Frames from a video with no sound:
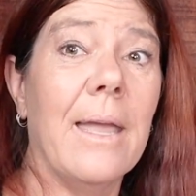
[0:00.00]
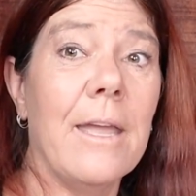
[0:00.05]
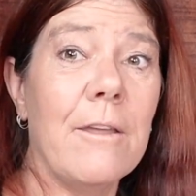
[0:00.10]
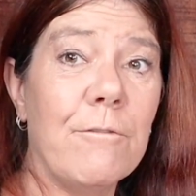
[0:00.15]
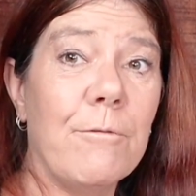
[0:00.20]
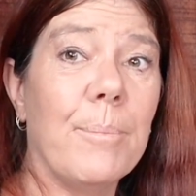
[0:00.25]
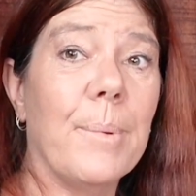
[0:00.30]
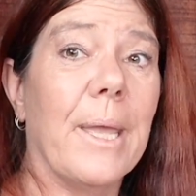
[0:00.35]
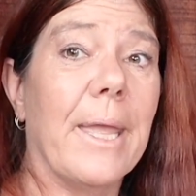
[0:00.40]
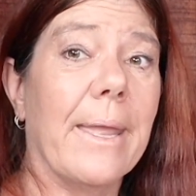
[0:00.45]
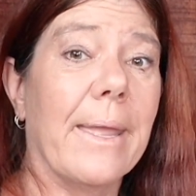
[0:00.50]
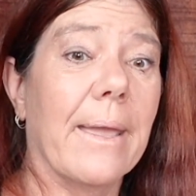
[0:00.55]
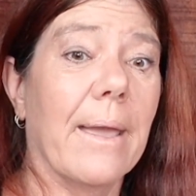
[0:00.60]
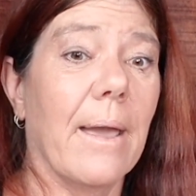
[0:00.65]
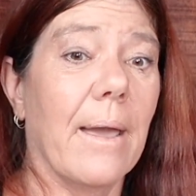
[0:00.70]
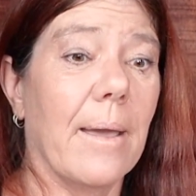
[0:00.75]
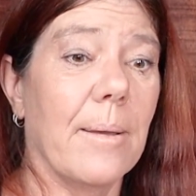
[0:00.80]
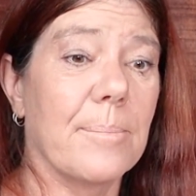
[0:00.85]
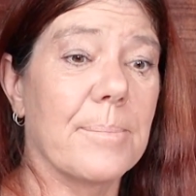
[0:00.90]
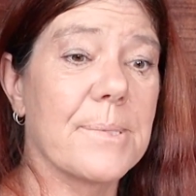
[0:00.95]
Have
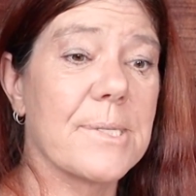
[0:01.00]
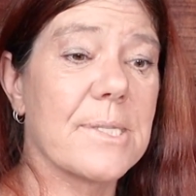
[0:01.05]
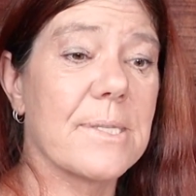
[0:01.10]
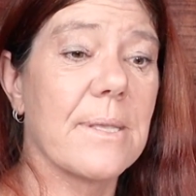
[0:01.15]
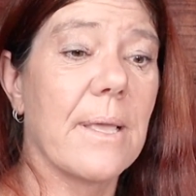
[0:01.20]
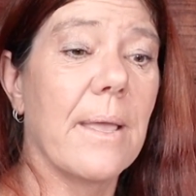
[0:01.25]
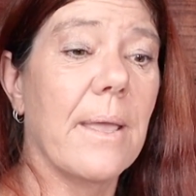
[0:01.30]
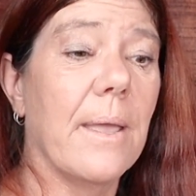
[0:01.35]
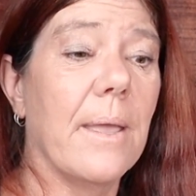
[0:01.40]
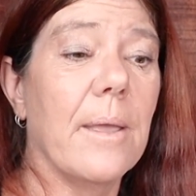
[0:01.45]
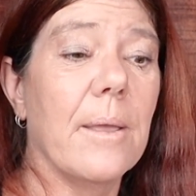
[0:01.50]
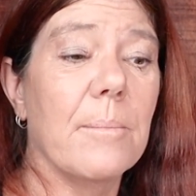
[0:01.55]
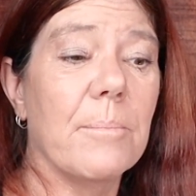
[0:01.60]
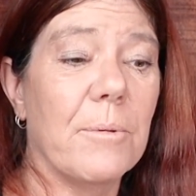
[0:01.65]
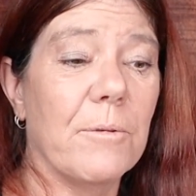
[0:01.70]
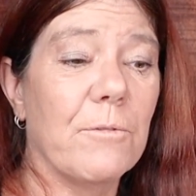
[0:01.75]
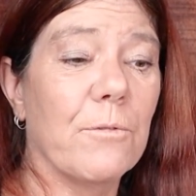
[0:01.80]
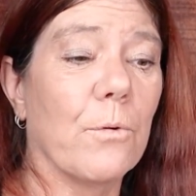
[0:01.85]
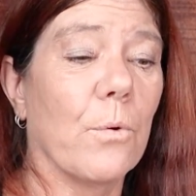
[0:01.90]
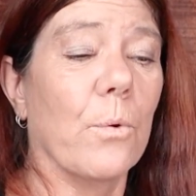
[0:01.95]
backups
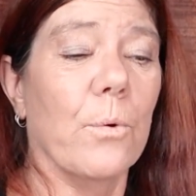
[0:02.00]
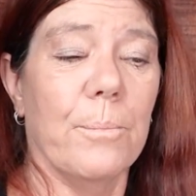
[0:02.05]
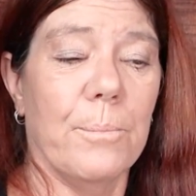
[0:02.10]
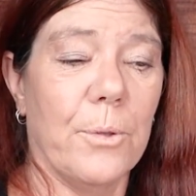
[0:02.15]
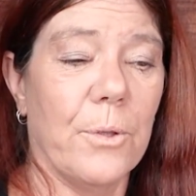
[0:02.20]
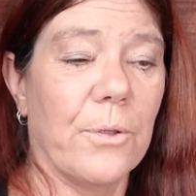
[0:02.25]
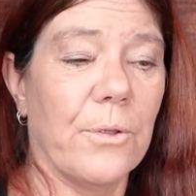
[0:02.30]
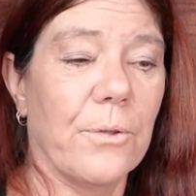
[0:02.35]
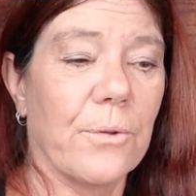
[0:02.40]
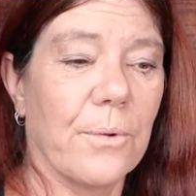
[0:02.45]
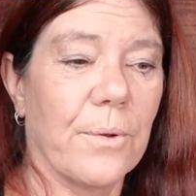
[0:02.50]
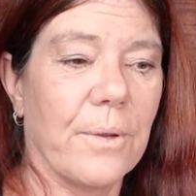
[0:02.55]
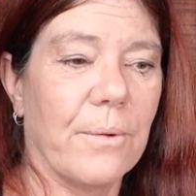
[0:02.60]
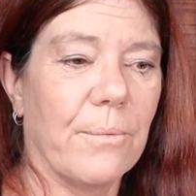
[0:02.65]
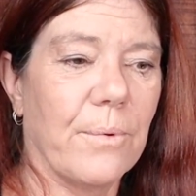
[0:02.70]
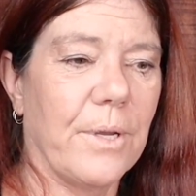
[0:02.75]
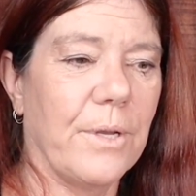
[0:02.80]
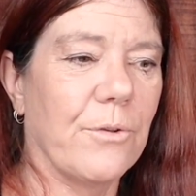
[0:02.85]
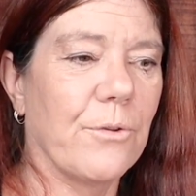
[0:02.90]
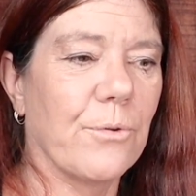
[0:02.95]
before Mercury
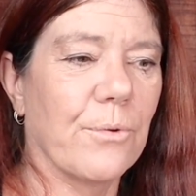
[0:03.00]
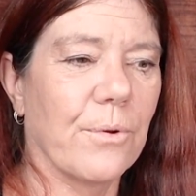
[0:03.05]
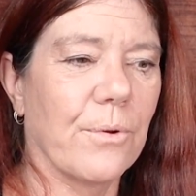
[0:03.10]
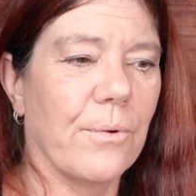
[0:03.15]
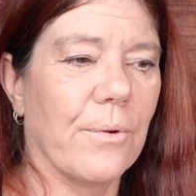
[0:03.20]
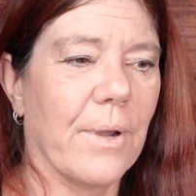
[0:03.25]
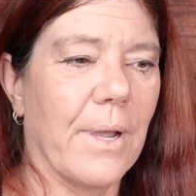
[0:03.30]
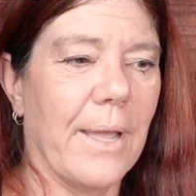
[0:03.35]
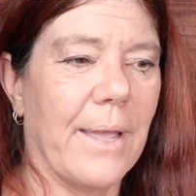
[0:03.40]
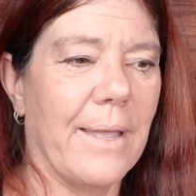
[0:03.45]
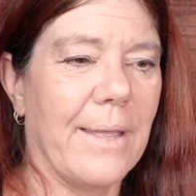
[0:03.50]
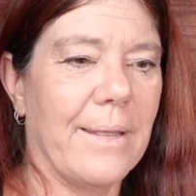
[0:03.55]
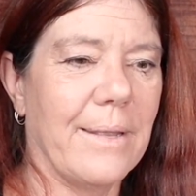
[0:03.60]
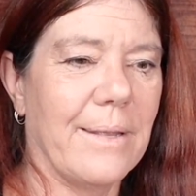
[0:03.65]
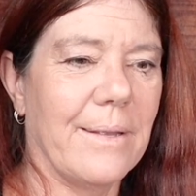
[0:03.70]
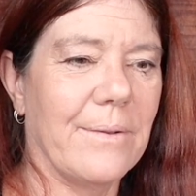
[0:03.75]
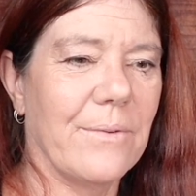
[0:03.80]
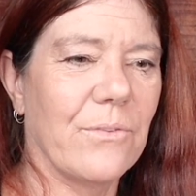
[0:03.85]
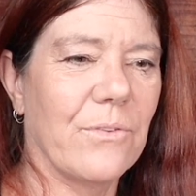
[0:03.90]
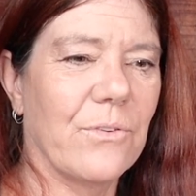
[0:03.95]

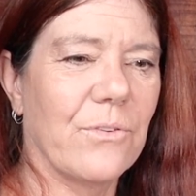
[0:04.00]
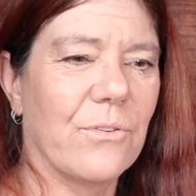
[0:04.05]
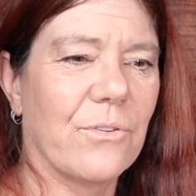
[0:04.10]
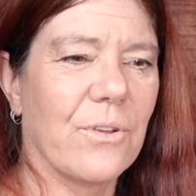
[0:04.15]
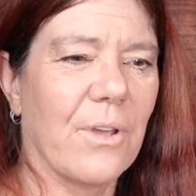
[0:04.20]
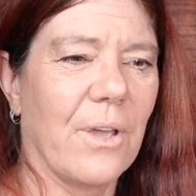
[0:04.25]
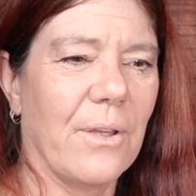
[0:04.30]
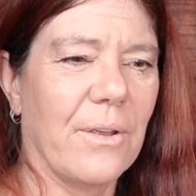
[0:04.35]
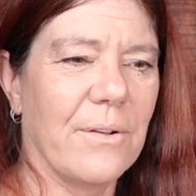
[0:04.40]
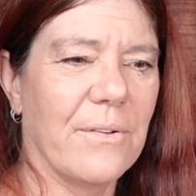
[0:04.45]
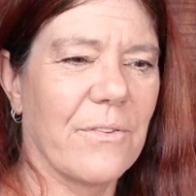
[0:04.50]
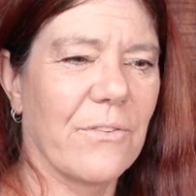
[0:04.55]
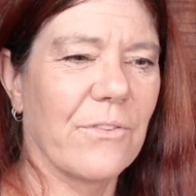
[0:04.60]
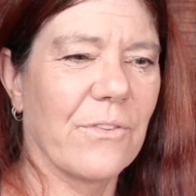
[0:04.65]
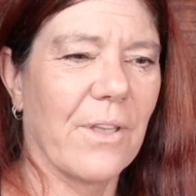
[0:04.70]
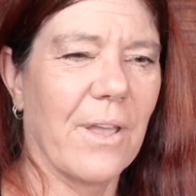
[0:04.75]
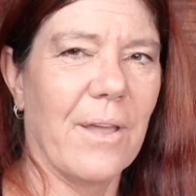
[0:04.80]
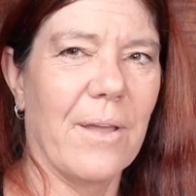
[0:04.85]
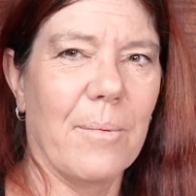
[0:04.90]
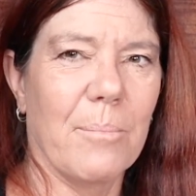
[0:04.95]
retrograde. Don't
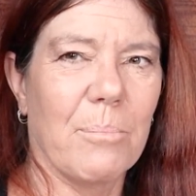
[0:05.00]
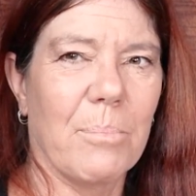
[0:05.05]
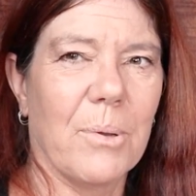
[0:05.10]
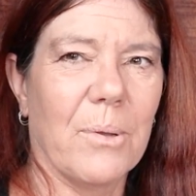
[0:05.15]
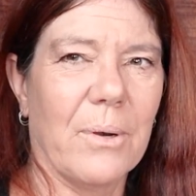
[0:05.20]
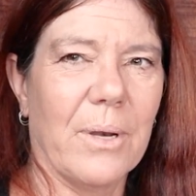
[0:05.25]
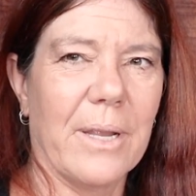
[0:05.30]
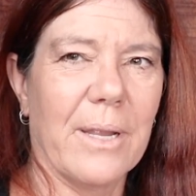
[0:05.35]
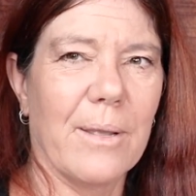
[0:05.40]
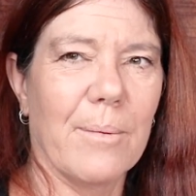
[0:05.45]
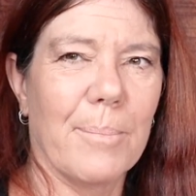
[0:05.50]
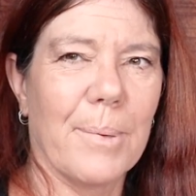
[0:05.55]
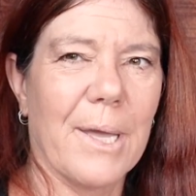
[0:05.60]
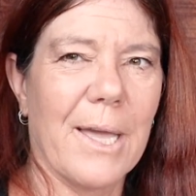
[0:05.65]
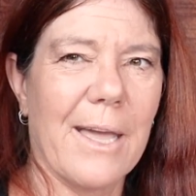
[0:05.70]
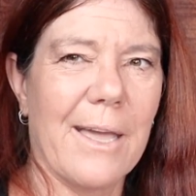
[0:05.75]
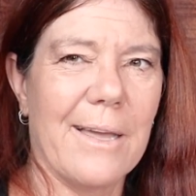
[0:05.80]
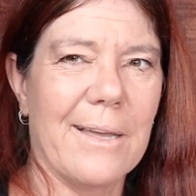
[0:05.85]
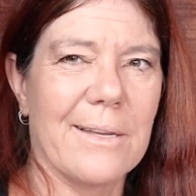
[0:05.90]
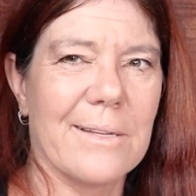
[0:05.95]
start pulling
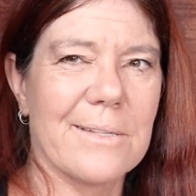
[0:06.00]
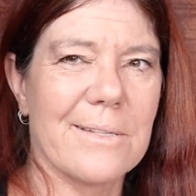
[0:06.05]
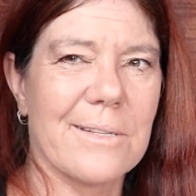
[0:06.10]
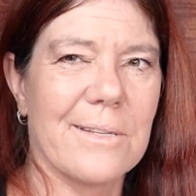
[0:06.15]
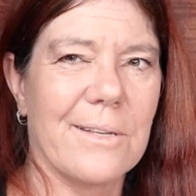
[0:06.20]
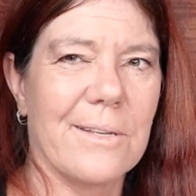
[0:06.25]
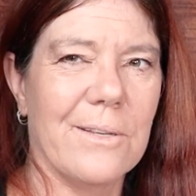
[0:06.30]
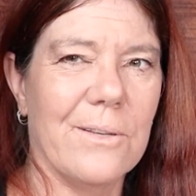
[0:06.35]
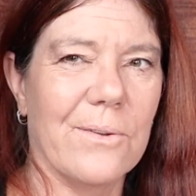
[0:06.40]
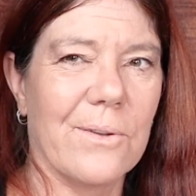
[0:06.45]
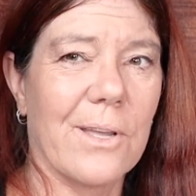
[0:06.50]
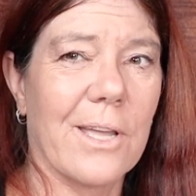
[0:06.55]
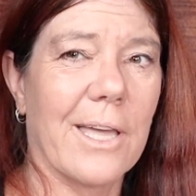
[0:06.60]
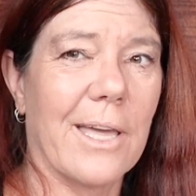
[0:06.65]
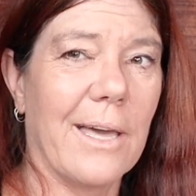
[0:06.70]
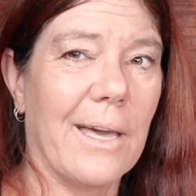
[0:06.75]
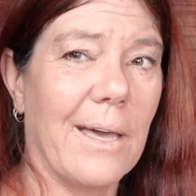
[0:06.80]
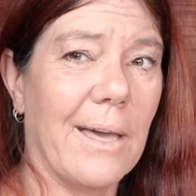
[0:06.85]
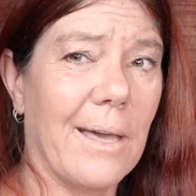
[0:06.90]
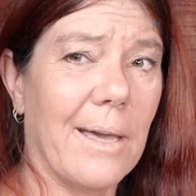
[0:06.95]
apart your
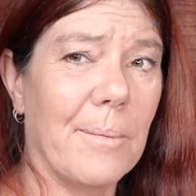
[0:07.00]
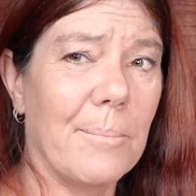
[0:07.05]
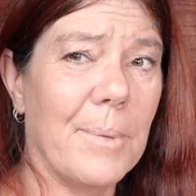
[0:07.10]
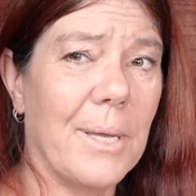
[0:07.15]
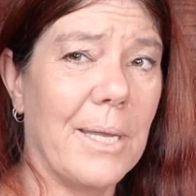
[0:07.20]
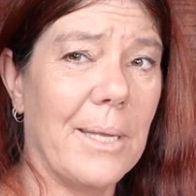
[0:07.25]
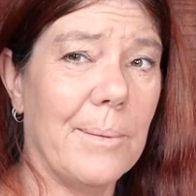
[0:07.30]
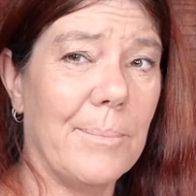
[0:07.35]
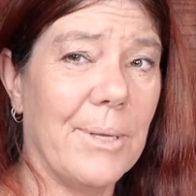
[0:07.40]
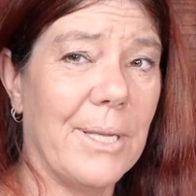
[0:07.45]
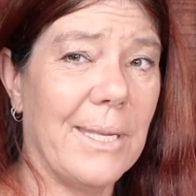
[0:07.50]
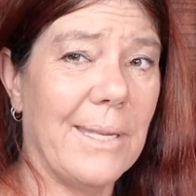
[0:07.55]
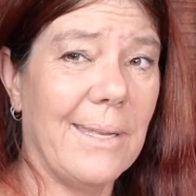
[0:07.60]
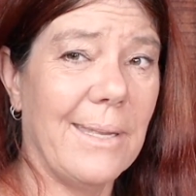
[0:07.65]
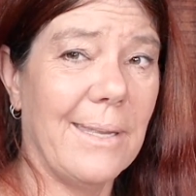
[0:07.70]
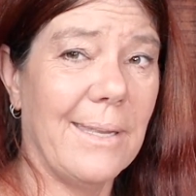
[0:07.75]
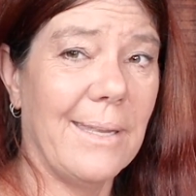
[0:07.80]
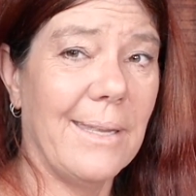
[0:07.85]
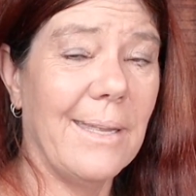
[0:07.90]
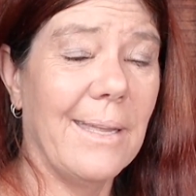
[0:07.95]
car
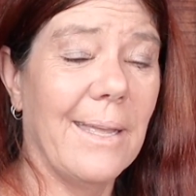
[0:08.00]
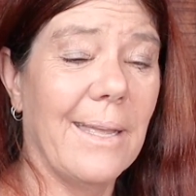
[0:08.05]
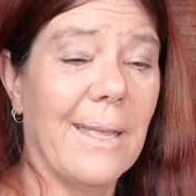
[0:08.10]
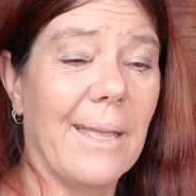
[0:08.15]
maybe.